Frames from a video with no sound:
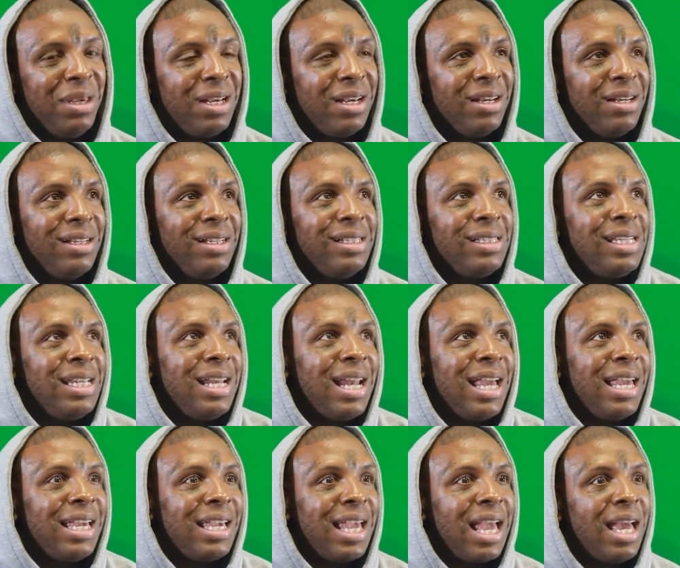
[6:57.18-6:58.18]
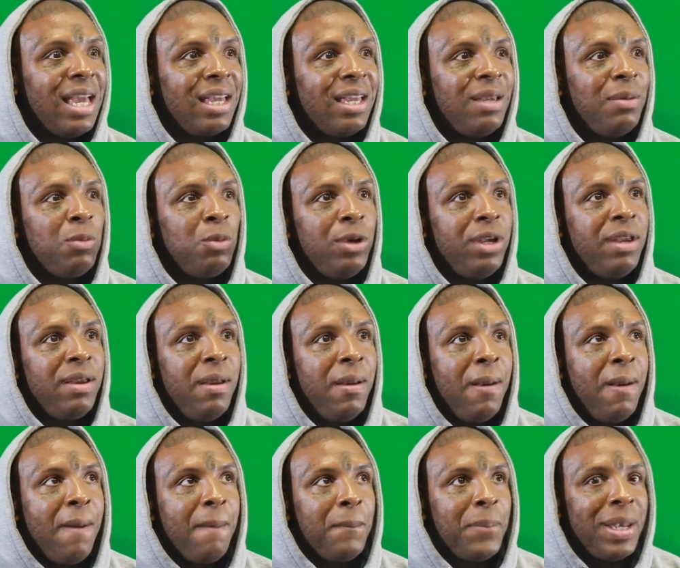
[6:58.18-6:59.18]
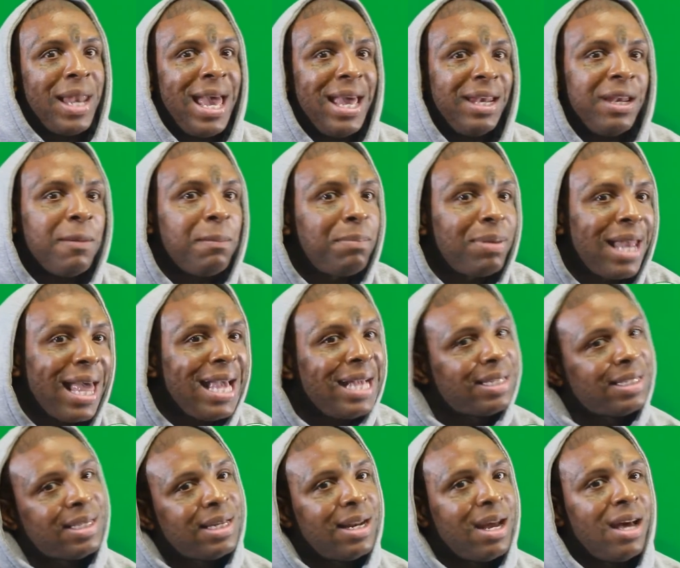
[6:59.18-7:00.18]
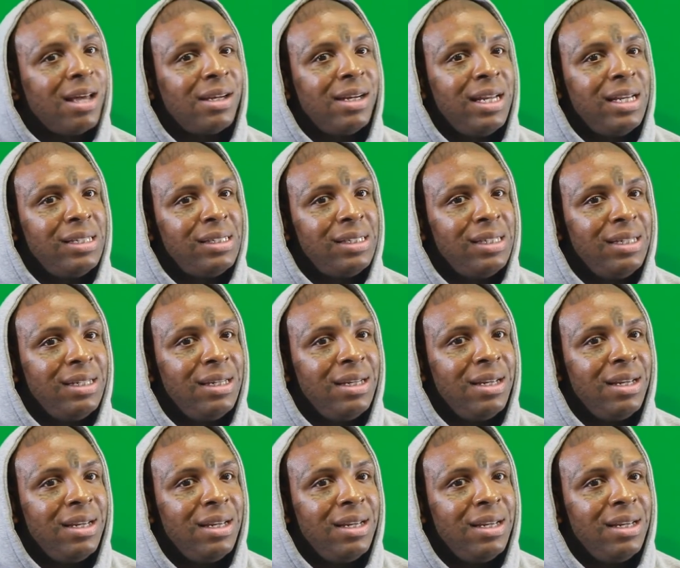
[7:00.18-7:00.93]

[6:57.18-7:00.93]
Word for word: because it ain't came with platinum plaques and all of that shit.